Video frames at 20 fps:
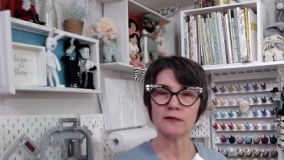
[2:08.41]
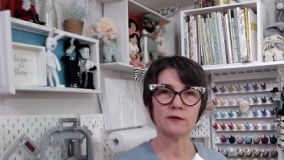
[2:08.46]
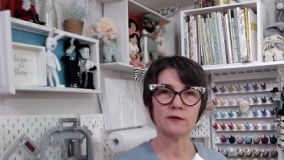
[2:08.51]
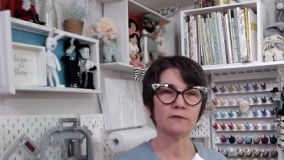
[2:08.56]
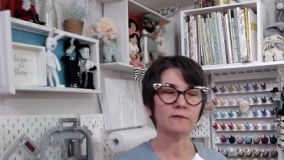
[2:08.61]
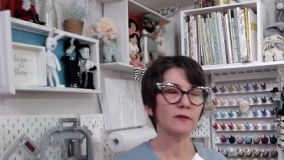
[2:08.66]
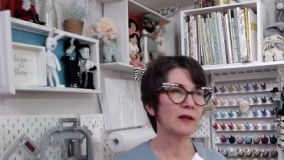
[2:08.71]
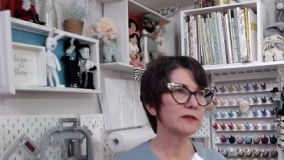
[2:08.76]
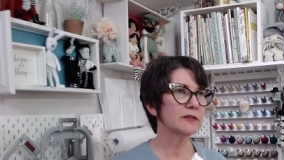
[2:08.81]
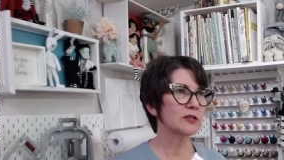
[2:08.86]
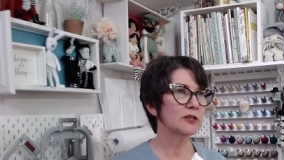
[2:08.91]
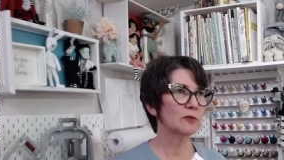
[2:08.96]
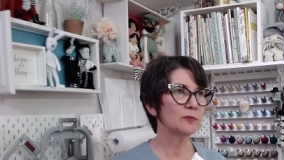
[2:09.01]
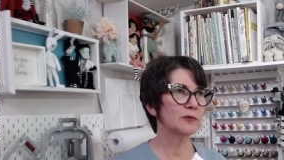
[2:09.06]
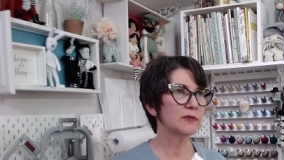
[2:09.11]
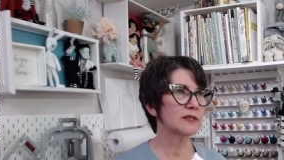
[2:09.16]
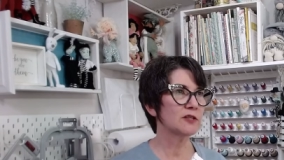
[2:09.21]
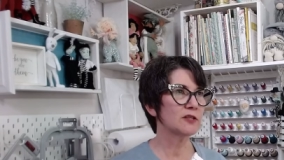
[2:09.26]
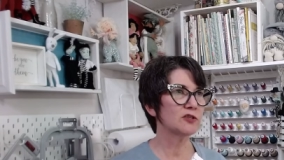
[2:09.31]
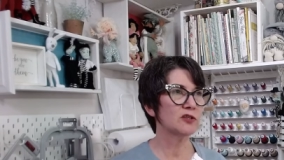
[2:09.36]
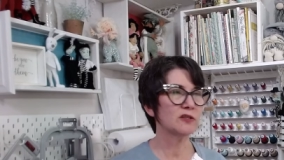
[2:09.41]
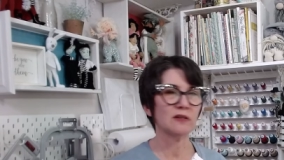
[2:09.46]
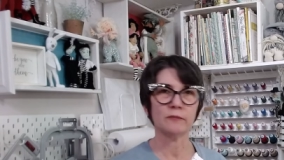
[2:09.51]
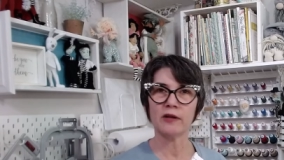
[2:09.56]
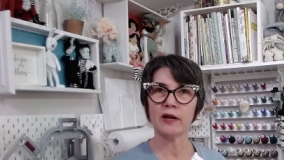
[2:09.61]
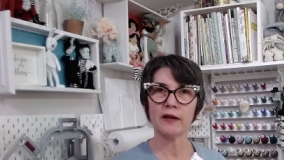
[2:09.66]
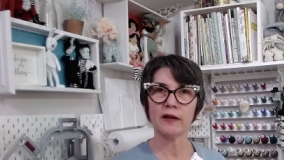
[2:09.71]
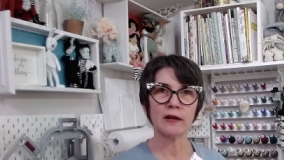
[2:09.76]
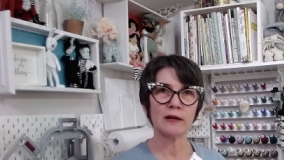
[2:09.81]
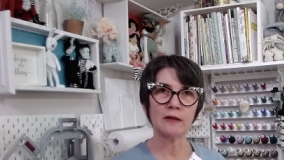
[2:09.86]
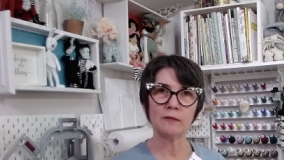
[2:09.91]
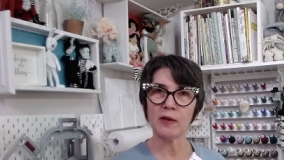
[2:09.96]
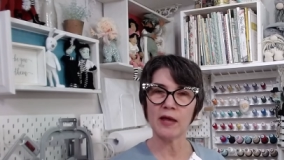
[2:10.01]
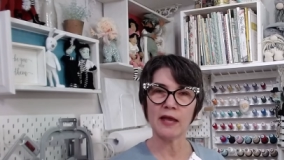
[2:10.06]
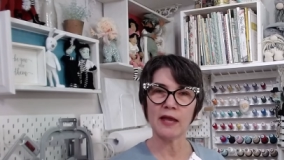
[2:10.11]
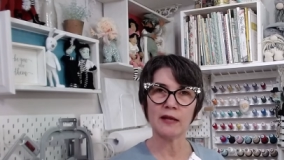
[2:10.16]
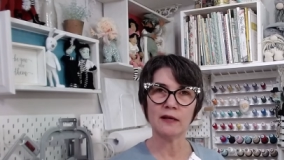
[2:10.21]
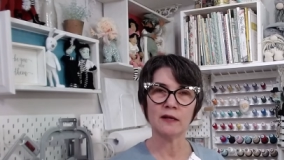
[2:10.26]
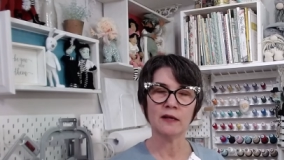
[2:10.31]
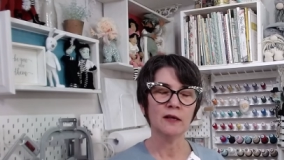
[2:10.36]
They're volunteer positions. I'm not getting
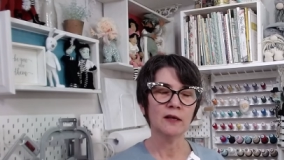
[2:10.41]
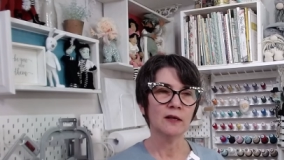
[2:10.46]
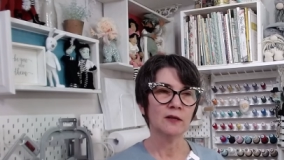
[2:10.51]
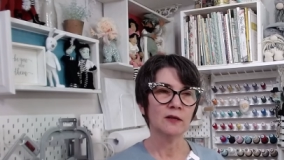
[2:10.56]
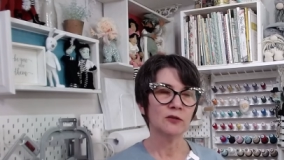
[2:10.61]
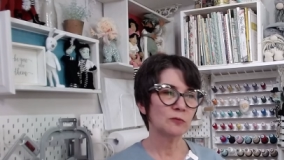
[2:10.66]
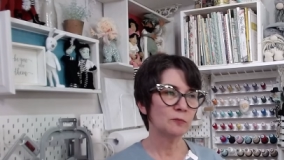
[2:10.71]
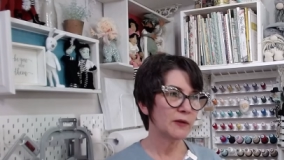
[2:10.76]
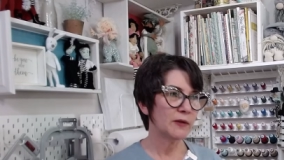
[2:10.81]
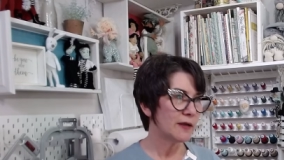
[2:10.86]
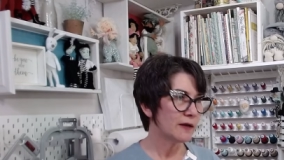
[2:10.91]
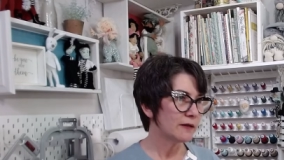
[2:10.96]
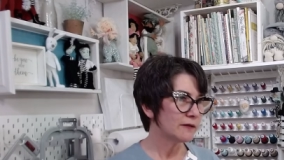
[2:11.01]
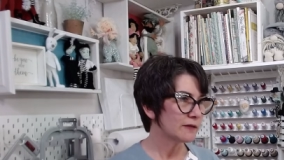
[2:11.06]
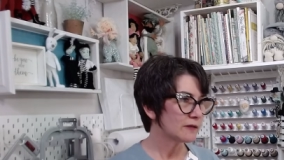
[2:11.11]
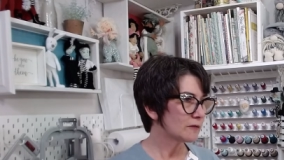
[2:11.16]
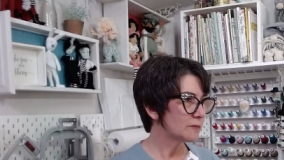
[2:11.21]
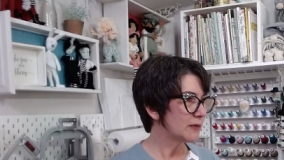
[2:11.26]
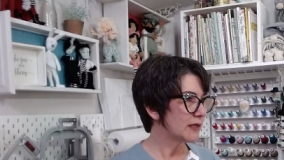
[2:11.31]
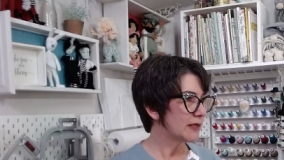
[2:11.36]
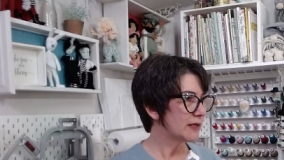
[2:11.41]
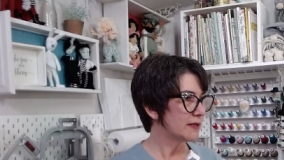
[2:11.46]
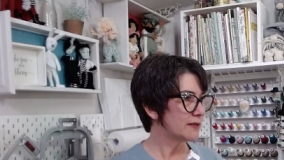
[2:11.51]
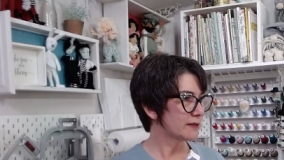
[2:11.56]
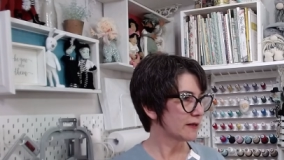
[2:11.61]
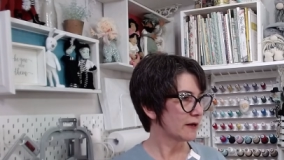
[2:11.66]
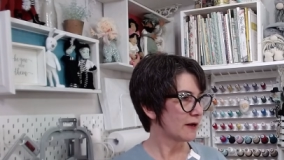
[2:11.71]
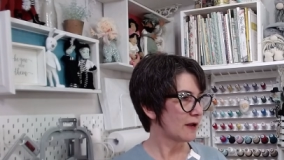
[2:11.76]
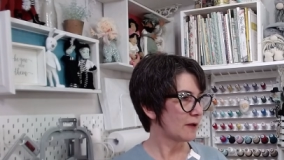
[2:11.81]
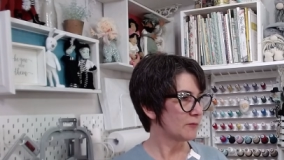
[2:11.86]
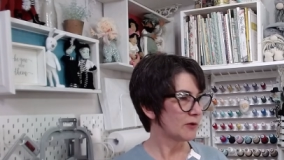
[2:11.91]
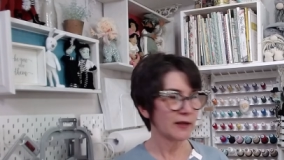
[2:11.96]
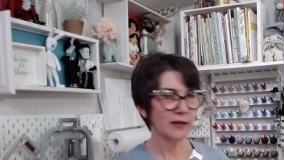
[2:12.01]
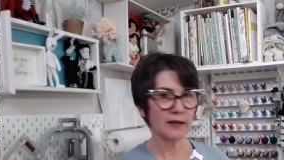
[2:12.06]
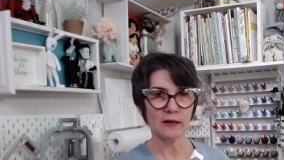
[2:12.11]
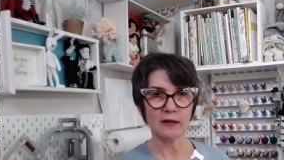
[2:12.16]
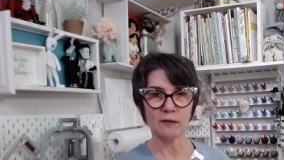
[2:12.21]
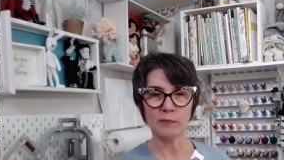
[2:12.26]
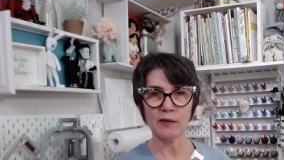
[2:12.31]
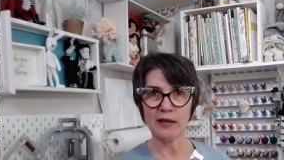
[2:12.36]
paid to be on the committees, and I'm not
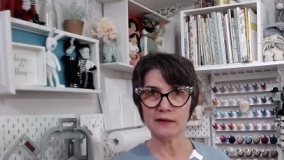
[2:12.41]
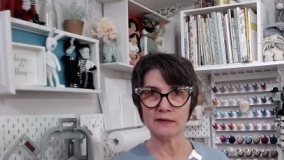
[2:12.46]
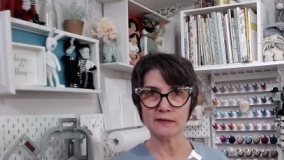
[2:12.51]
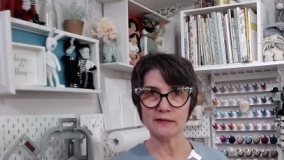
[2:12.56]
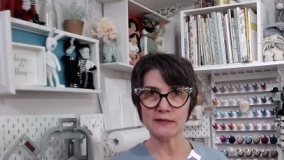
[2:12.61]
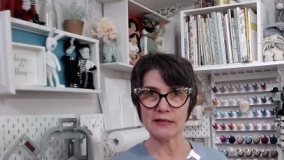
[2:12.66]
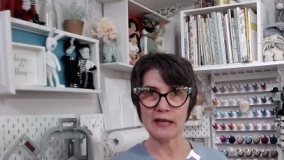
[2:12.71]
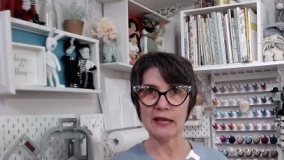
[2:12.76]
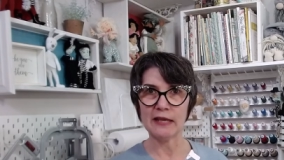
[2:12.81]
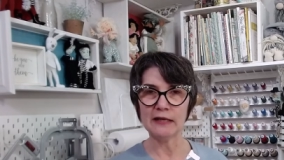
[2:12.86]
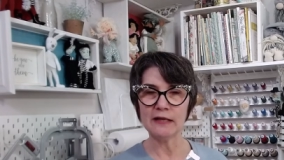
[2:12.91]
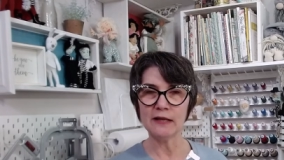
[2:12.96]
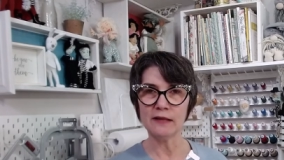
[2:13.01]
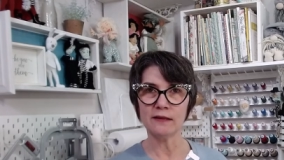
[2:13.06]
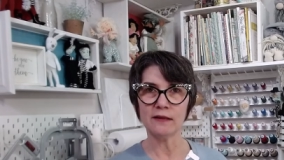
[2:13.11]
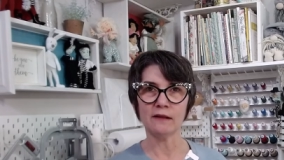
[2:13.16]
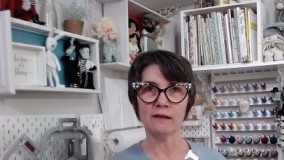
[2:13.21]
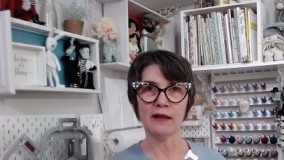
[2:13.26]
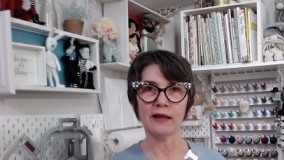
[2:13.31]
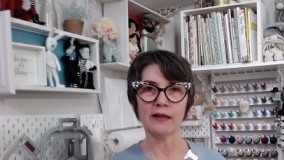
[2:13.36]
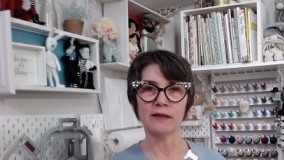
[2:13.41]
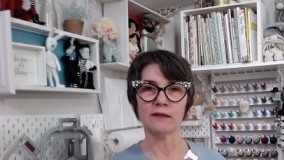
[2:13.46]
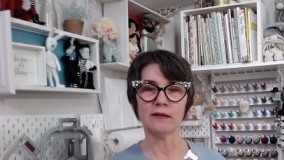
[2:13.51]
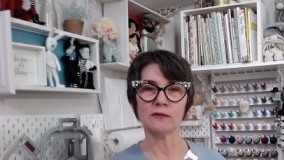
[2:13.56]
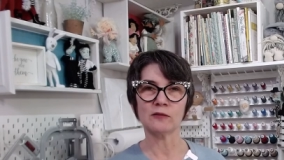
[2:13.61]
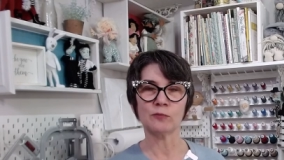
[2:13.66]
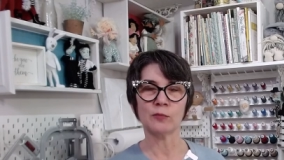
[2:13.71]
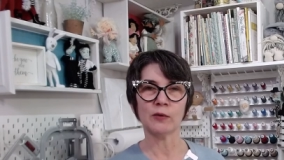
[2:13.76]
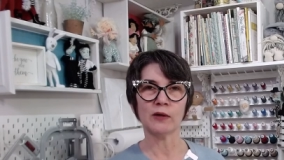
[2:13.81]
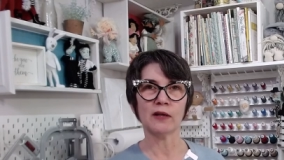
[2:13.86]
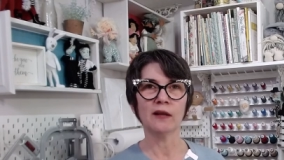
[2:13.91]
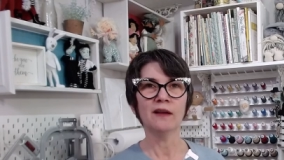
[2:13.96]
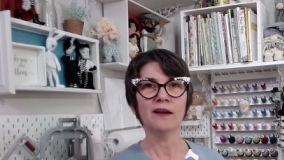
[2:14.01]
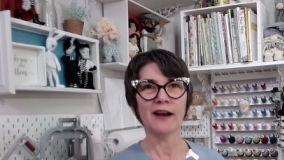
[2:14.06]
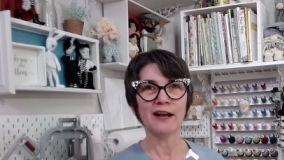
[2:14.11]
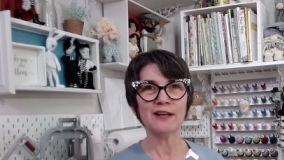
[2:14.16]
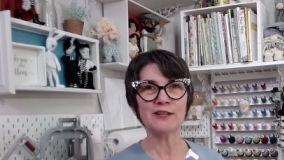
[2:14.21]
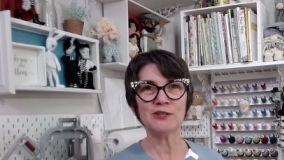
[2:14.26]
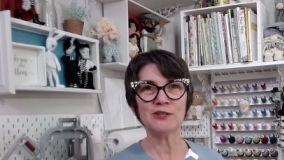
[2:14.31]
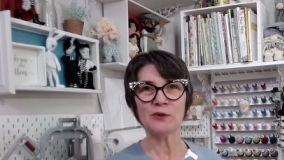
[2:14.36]
getting paid to say anything like this, but
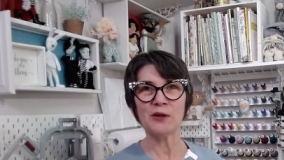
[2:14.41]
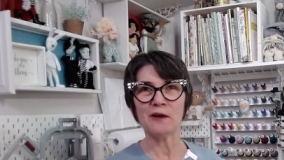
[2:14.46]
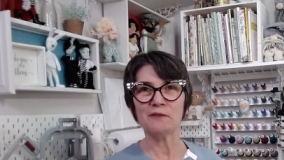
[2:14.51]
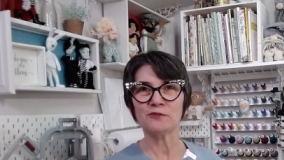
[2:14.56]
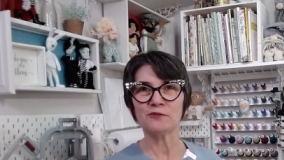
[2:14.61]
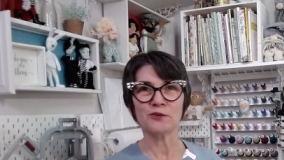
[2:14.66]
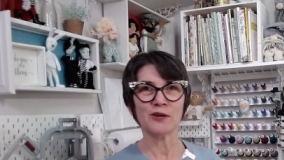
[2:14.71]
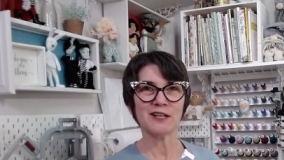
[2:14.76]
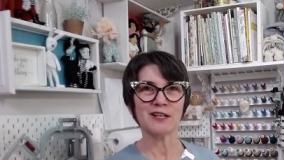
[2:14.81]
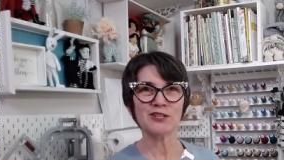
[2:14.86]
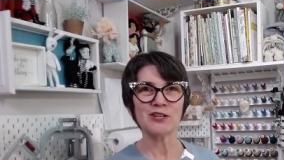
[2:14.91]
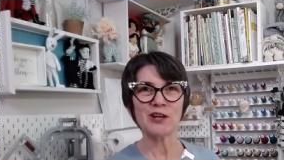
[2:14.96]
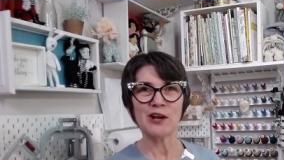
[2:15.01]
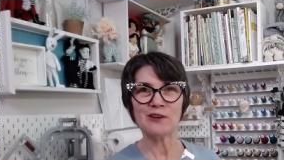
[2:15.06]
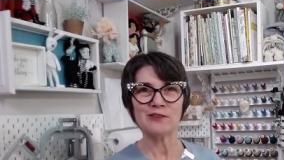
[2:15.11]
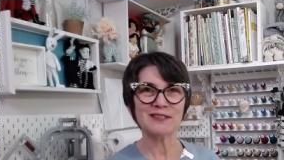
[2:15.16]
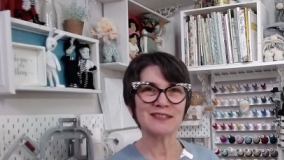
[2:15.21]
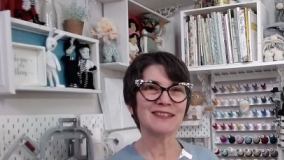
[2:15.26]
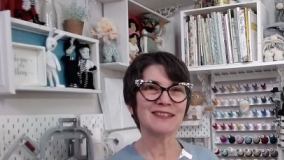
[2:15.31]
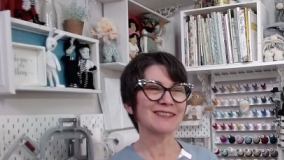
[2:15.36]
I do love trade shows